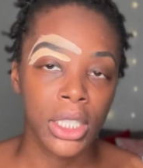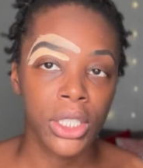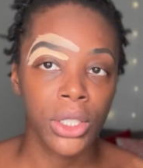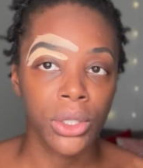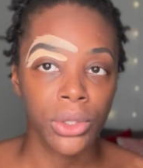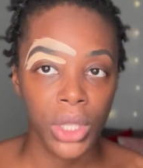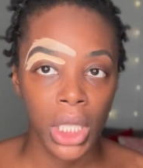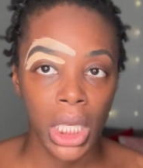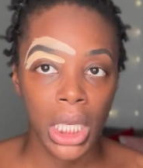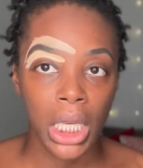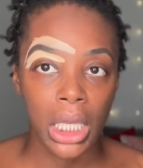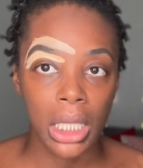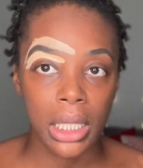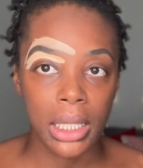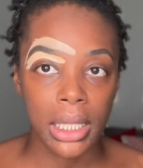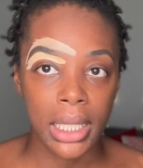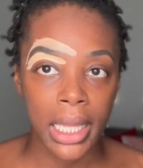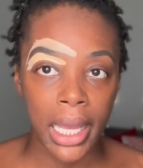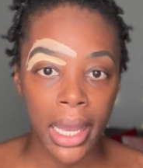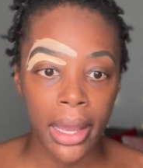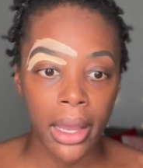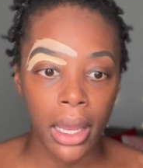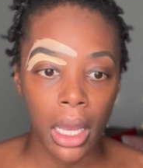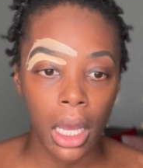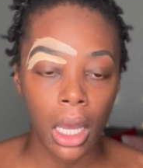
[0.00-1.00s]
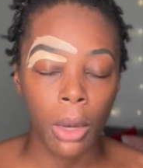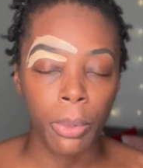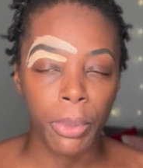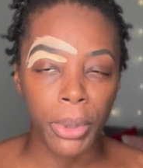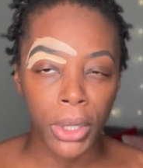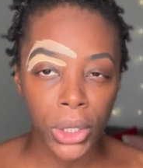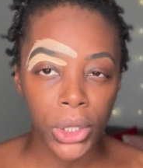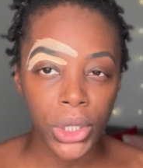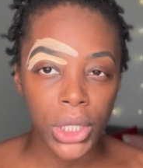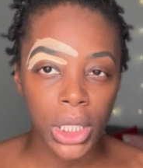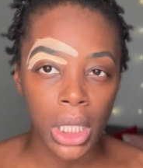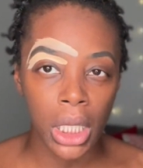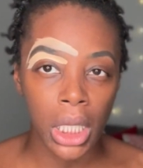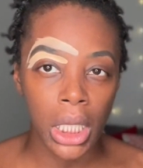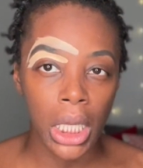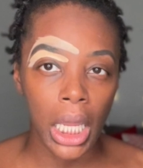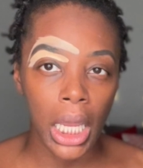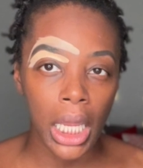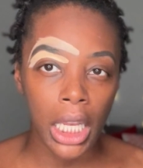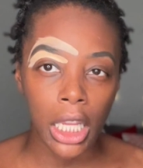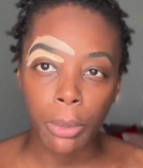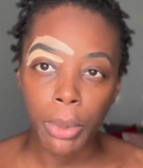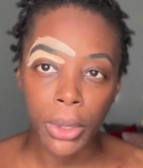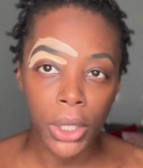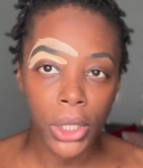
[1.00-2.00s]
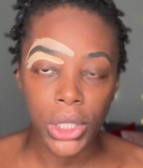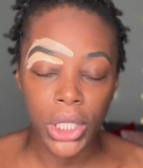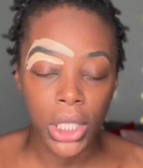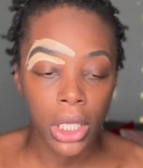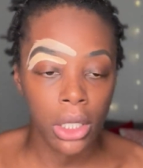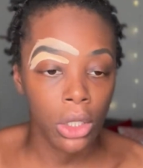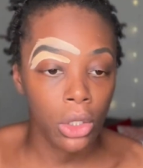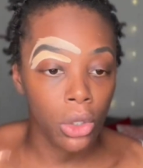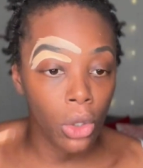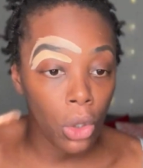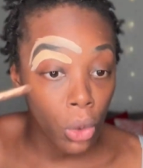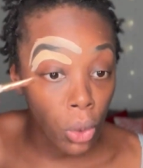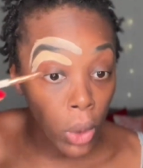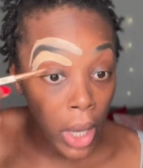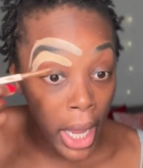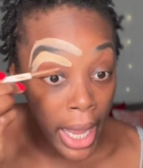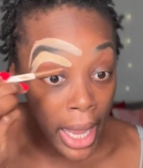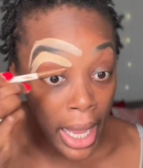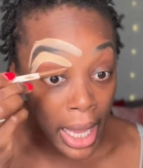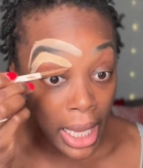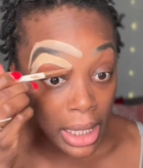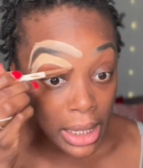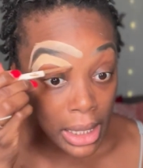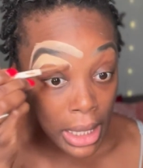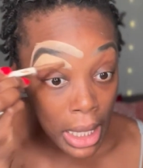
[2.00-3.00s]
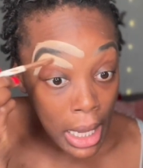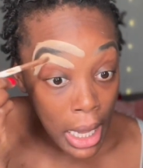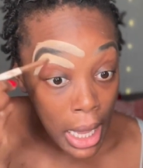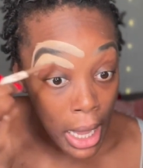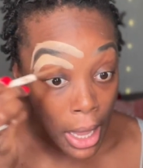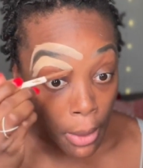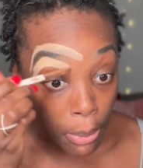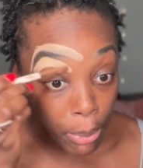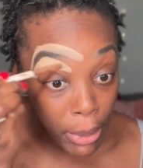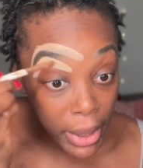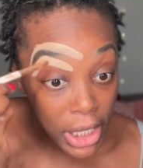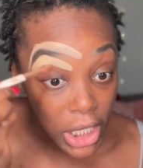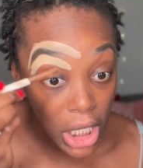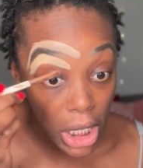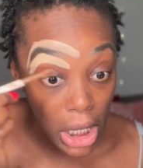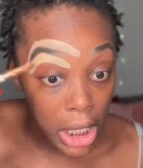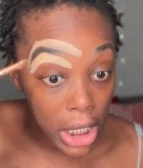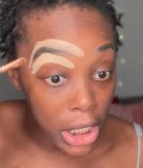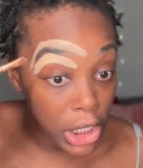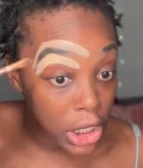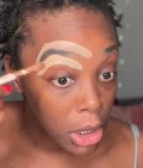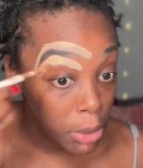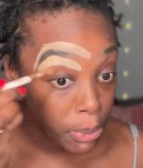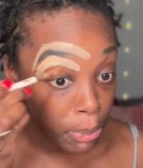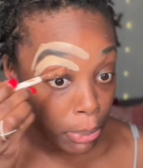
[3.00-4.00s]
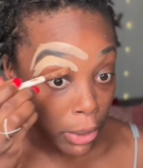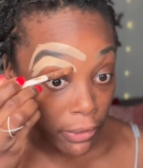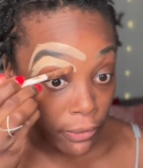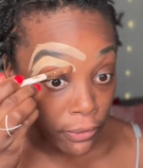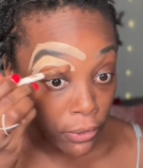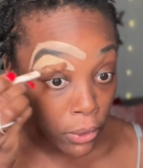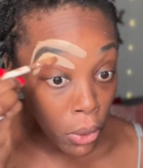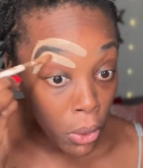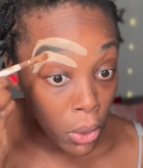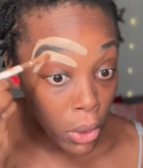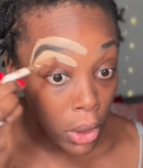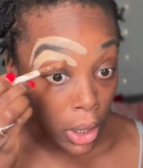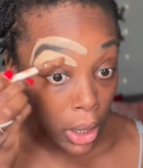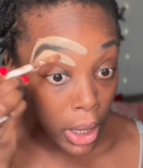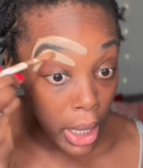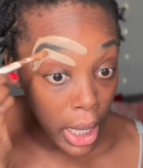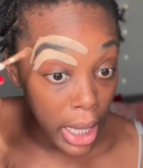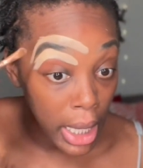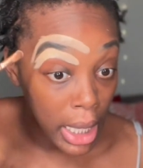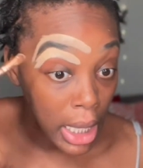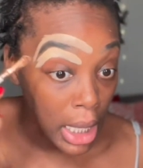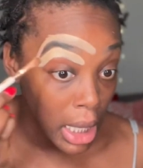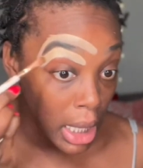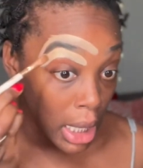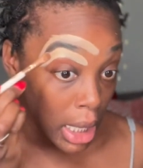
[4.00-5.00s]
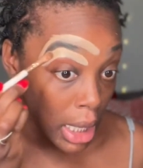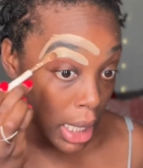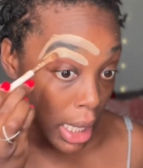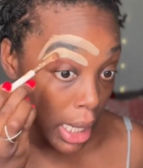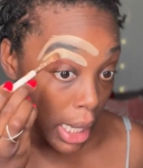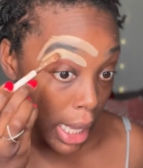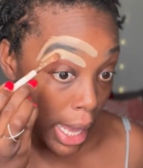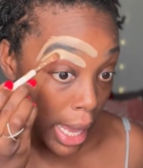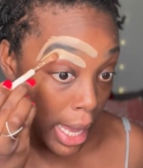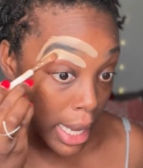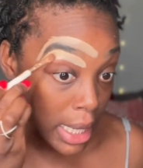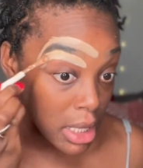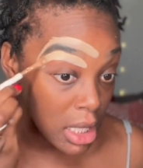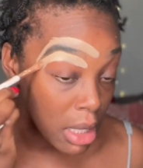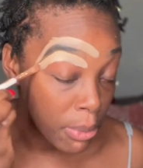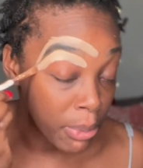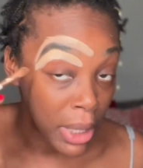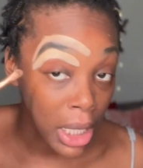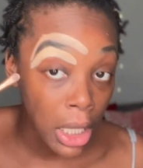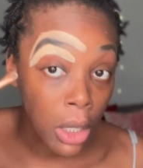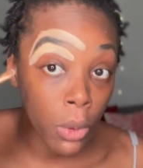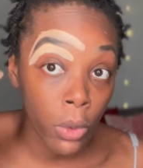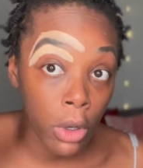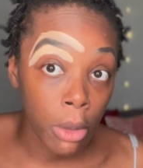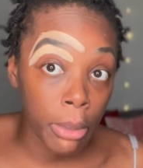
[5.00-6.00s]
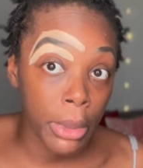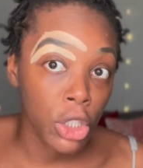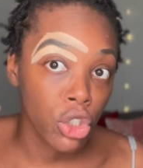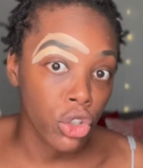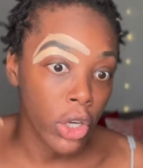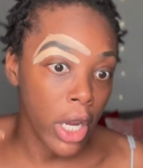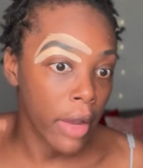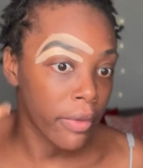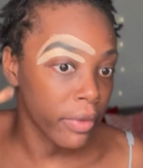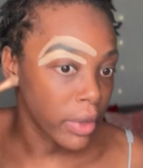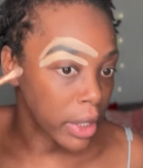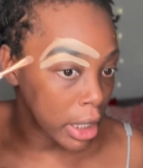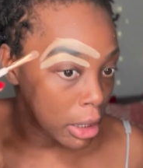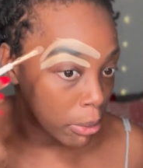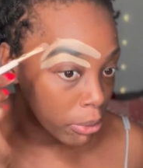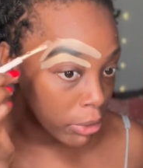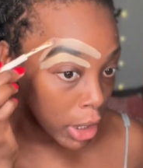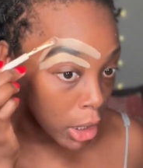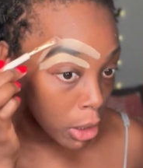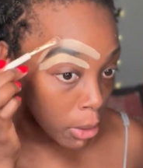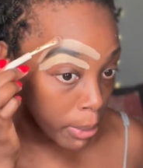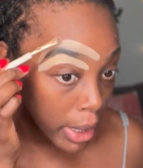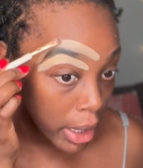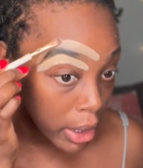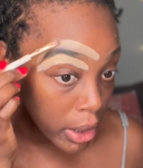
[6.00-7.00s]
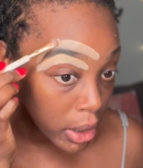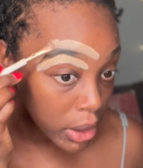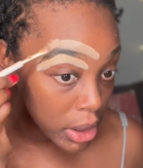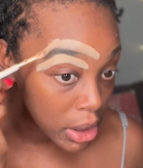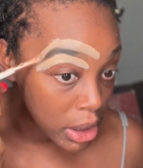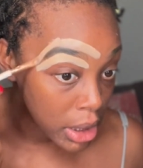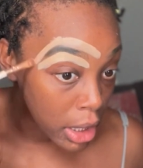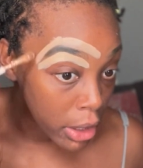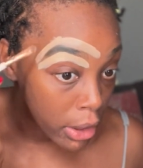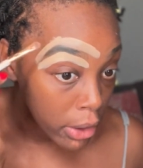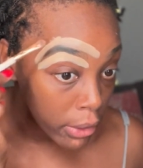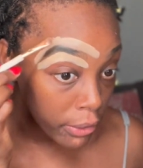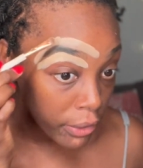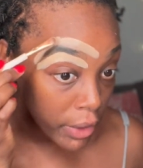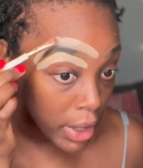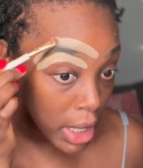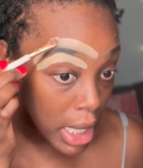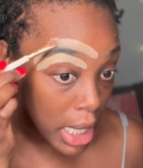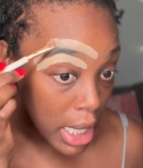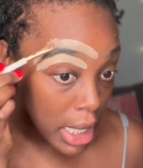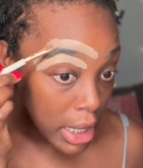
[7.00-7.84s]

are things that any person who has been to Egypt before and has been a woman traveling there by herself,